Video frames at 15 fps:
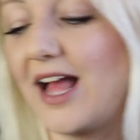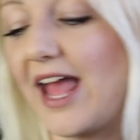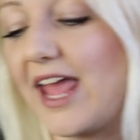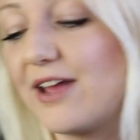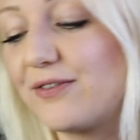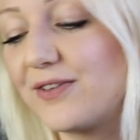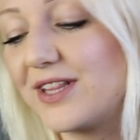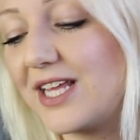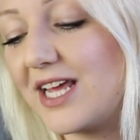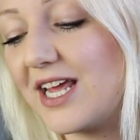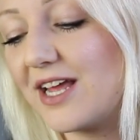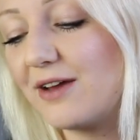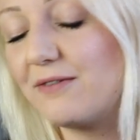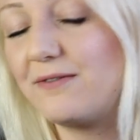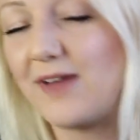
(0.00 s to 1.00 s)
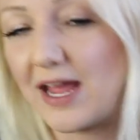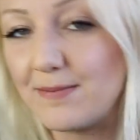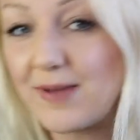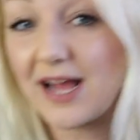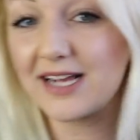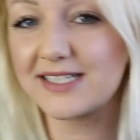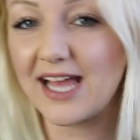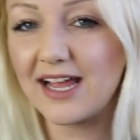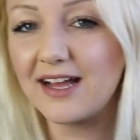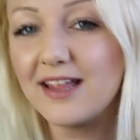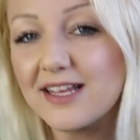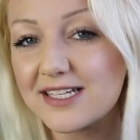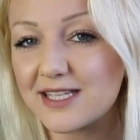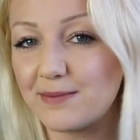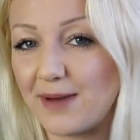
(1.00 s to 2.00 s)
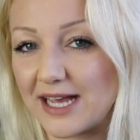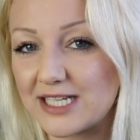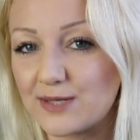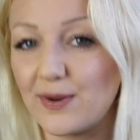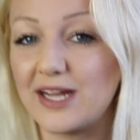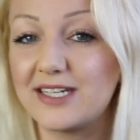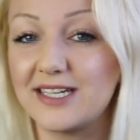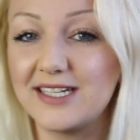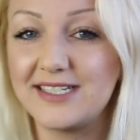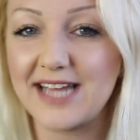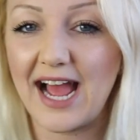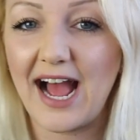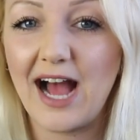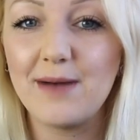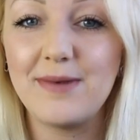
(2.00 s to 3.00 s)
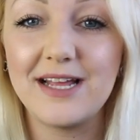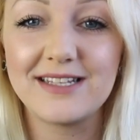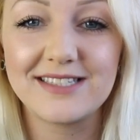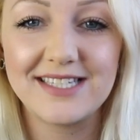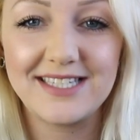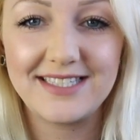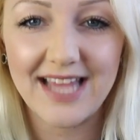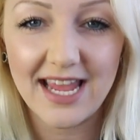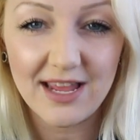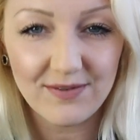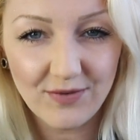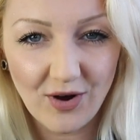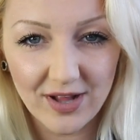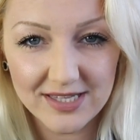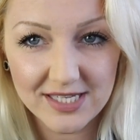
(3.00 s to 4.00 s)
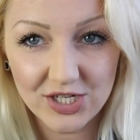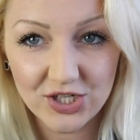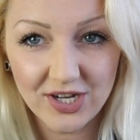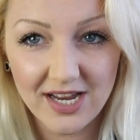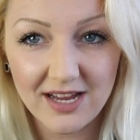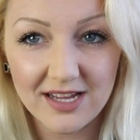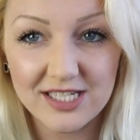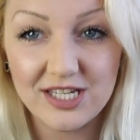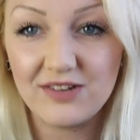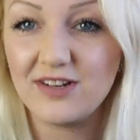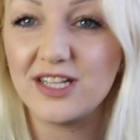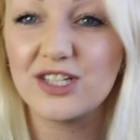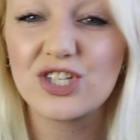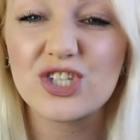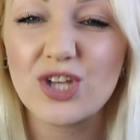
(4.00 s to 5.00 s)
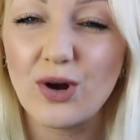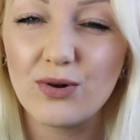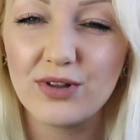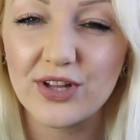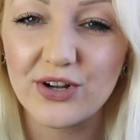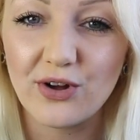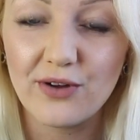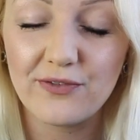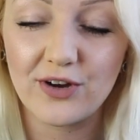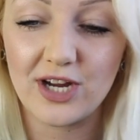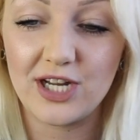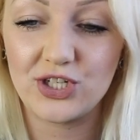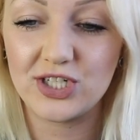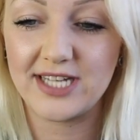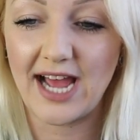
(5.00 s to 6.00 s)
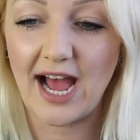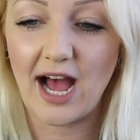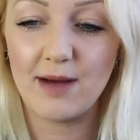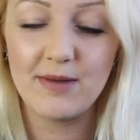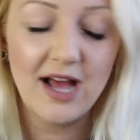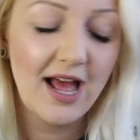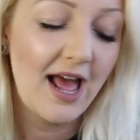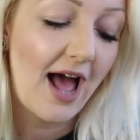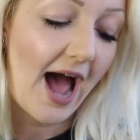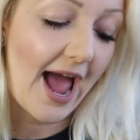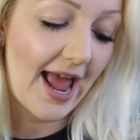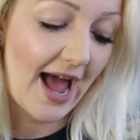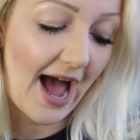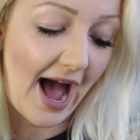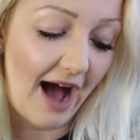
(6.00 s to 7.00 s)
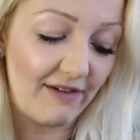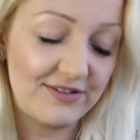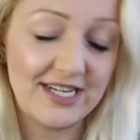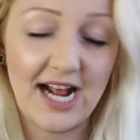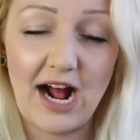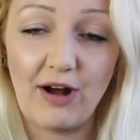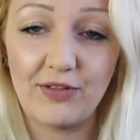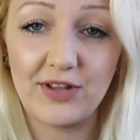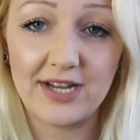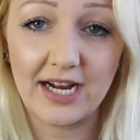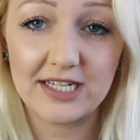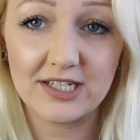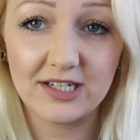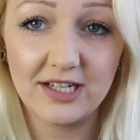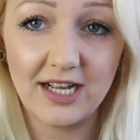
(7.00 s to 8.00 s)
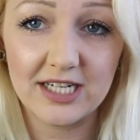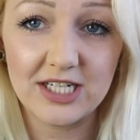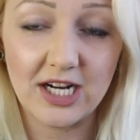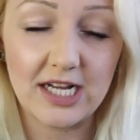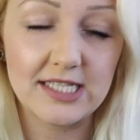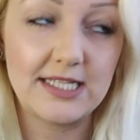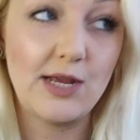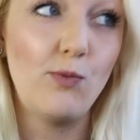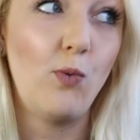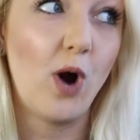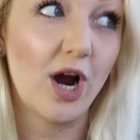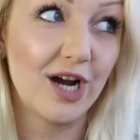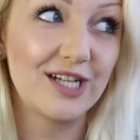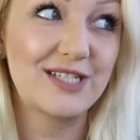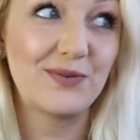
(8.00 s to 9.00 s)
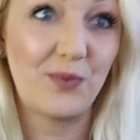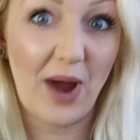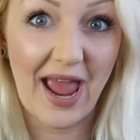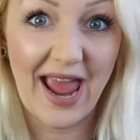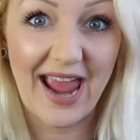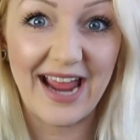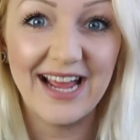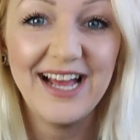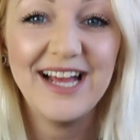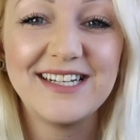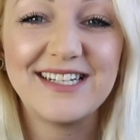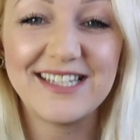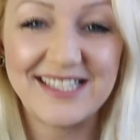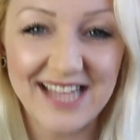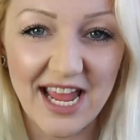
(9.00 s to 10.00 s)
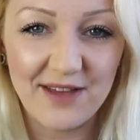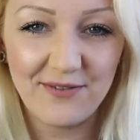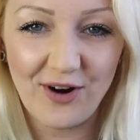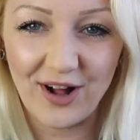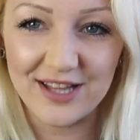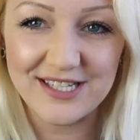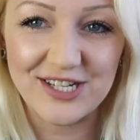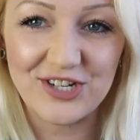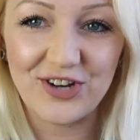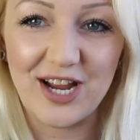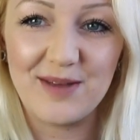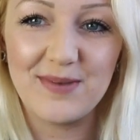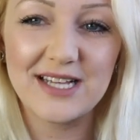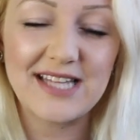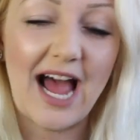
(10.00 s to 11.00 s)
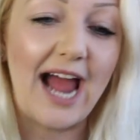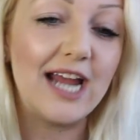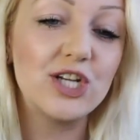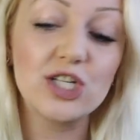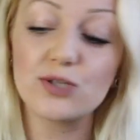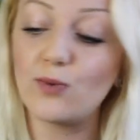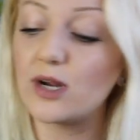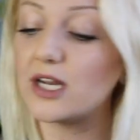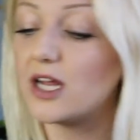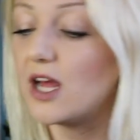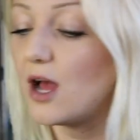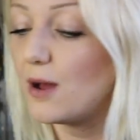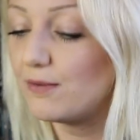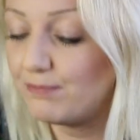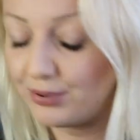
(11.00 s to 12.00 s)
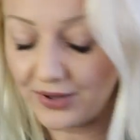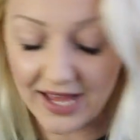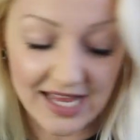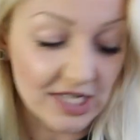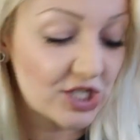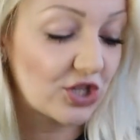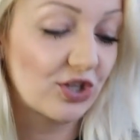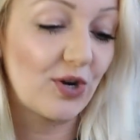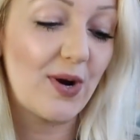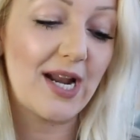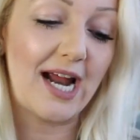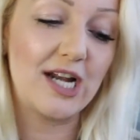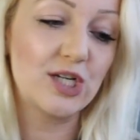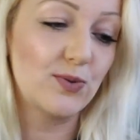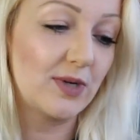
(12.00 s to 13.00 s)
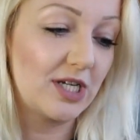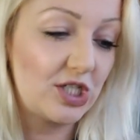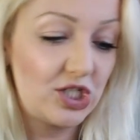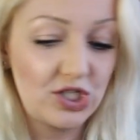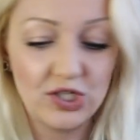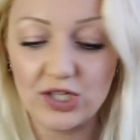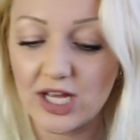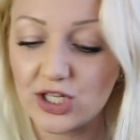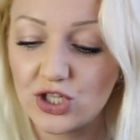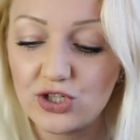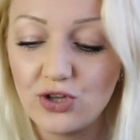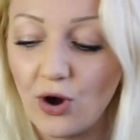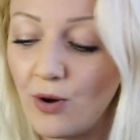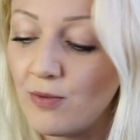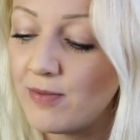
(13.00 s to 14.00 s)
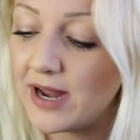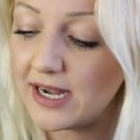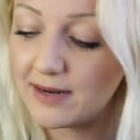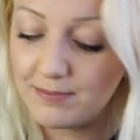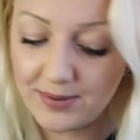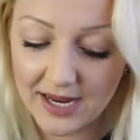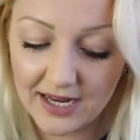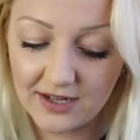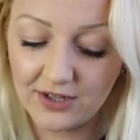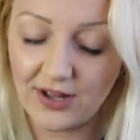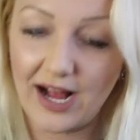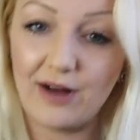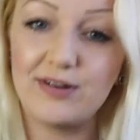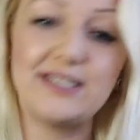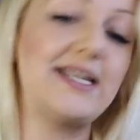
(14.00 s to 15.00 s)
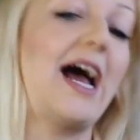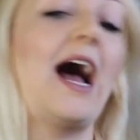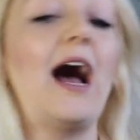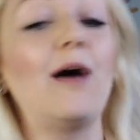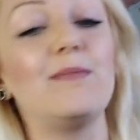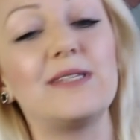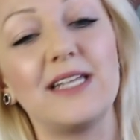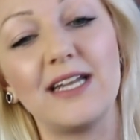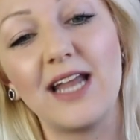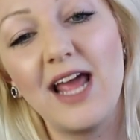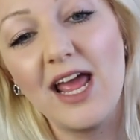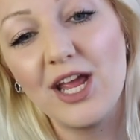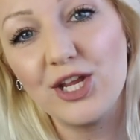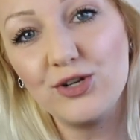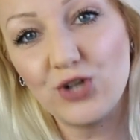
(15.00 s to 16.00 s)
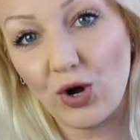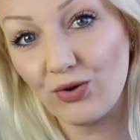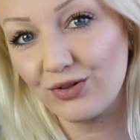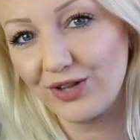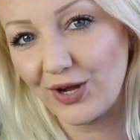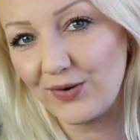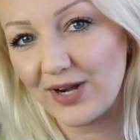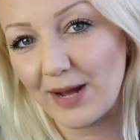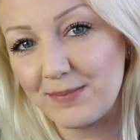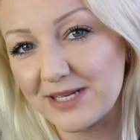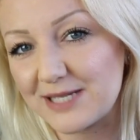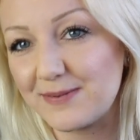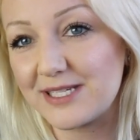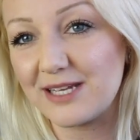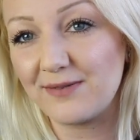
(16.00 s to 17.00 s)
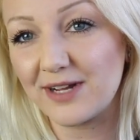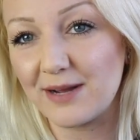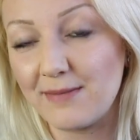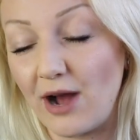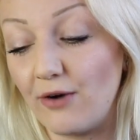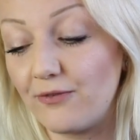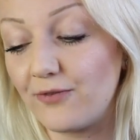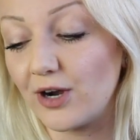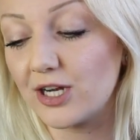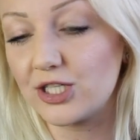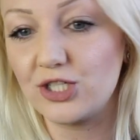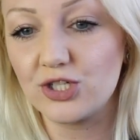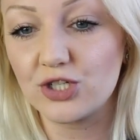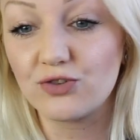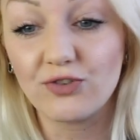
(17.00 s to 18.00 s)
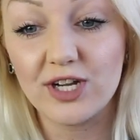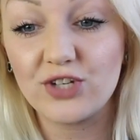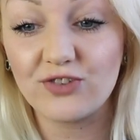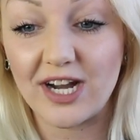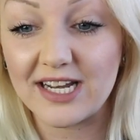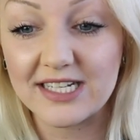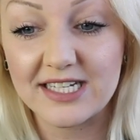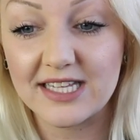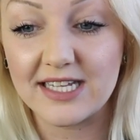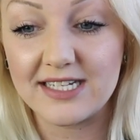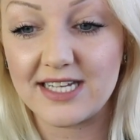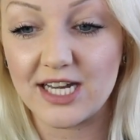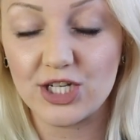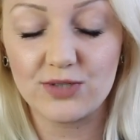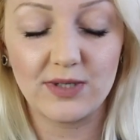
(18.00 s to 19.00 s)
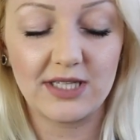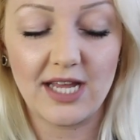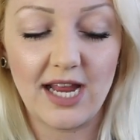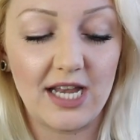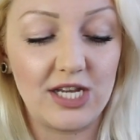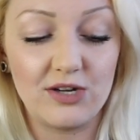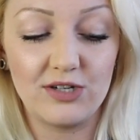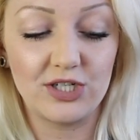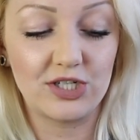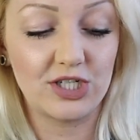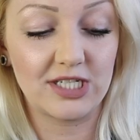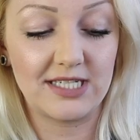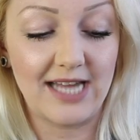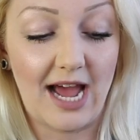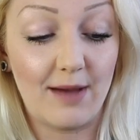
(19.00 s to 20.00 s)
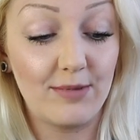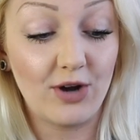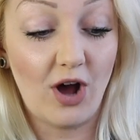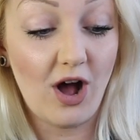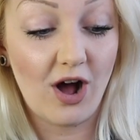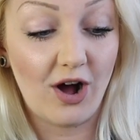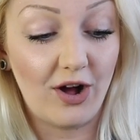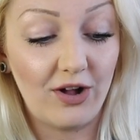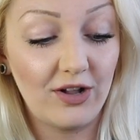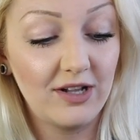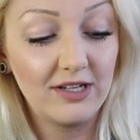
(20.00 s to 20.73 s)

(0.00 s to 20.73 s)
If the Vapexhale is the best way to dab and save concentrate because you need so little for each dab, I have to out the Nectar Collector as the worst way to save concentrate because I just want to blaze through it. I just want to do like so many big cloud dabs, and you don't load up a specific amount first. You just reach right into the dish with it and you can just dab it all.